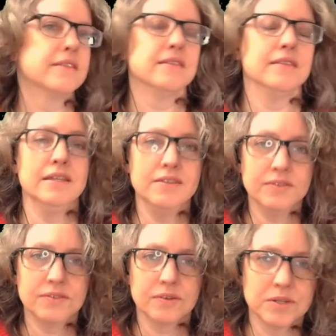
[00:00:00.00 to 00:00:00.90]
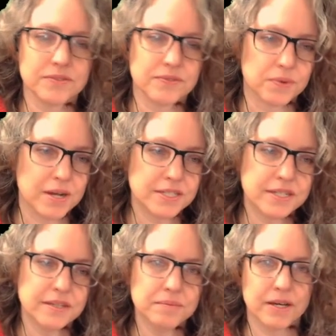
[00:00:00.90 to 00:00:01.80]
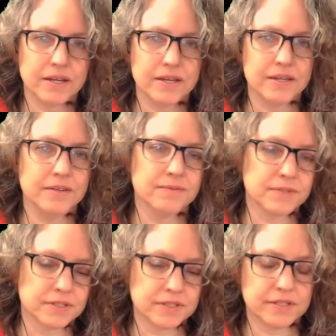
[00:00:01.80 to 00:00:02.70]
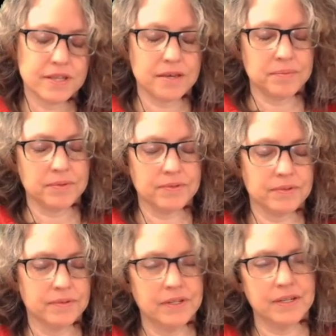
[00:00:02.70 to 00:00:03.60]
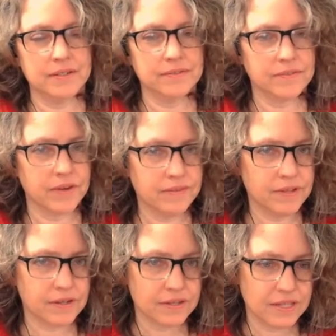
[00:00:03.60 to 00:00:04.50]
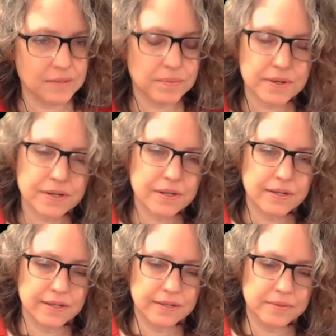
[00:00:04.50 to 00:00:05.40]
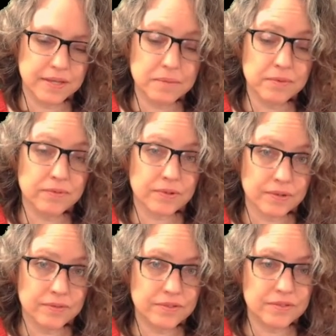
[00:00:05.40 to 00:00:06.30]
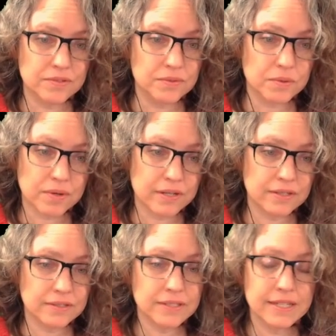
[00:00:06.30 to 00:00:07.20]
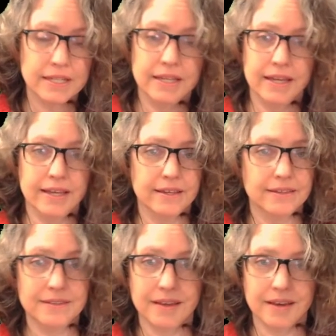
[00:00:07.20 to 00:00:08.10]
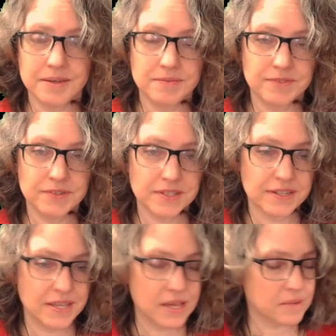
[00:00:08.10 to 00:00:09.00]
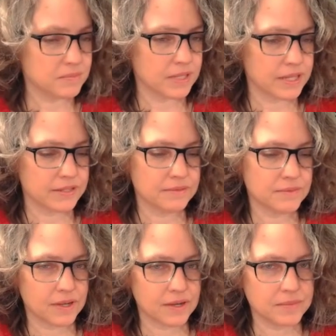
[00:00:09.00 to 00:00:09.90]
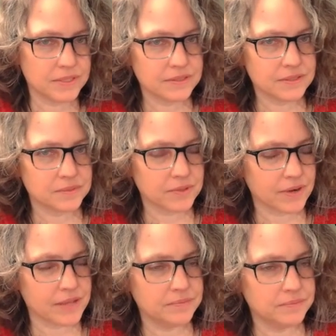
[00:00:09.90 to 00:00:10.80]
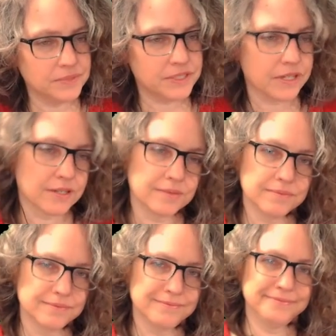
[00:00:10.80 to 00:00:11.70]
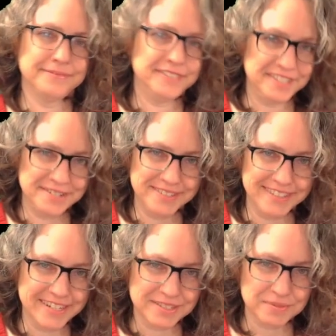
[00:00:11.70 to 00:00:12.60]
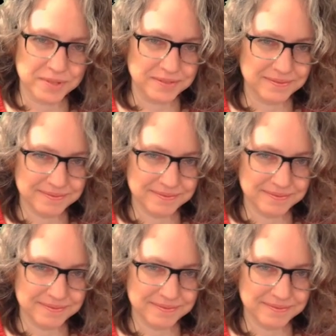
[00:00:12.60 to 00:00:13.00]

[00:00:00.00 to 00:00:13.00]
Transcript: thank you so much for watching my first episode of Graveyard Keeper, Game of Crone's tutorial. And I'm PhotonEm. Like, comment, subscribe, share. See you in the next one.